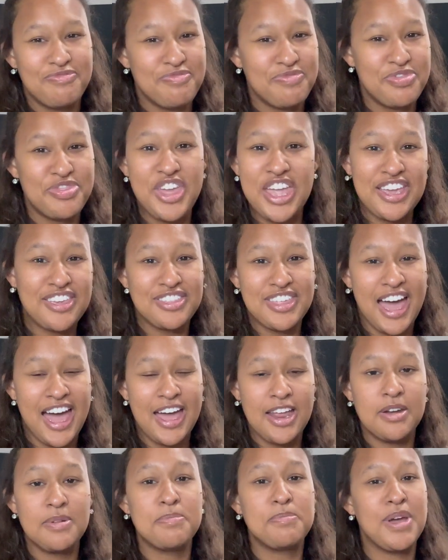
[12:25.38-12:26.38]
think
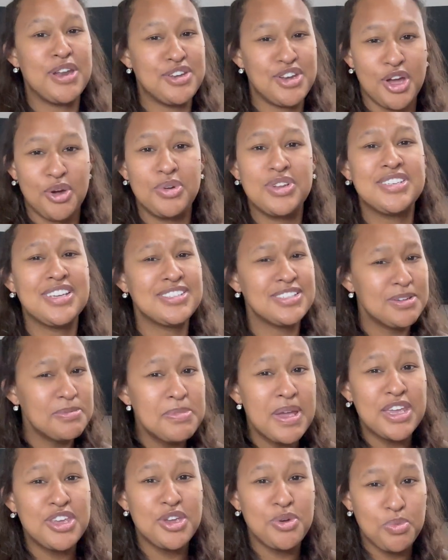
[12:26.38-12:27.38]
that, but no, it doesn't
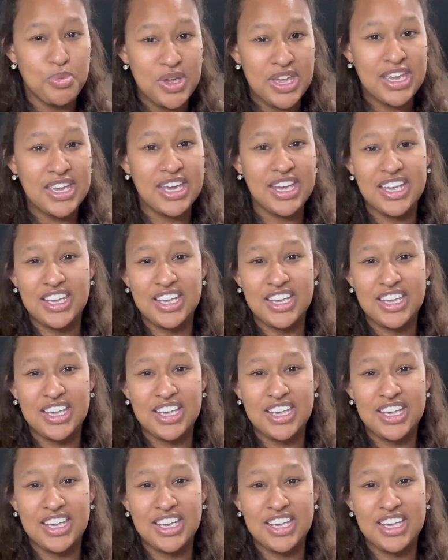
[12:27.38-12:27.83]
make you weak.